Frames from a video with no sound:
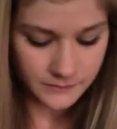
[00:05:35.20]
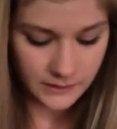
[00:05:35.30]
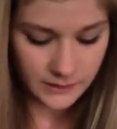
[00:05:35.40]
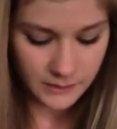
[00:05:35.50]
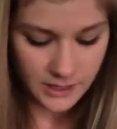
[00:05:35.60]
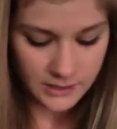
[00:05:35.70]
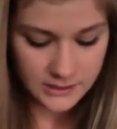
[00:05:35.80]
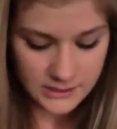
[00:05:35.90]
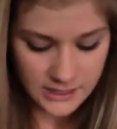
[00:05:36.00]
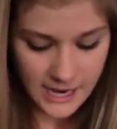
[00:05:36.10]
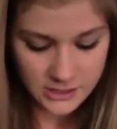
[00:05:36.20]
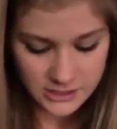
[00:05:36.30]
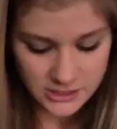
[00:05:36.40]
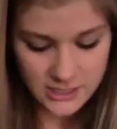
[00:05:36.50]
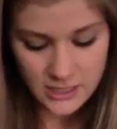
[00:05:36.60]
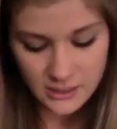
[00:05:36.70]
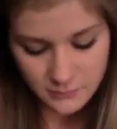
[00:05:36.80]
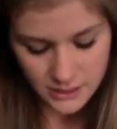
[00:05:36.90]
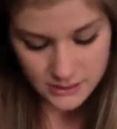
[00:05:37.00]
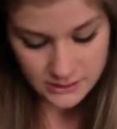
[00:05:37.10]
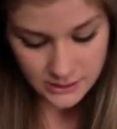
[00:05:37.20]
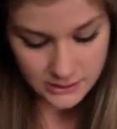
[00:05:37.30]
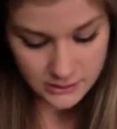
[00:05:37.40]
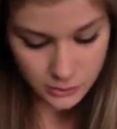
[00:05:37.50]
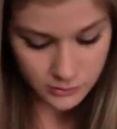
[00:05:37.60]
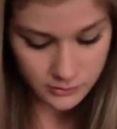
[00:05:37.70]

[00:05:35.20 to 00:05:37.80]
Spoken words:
am not into agitating my skin super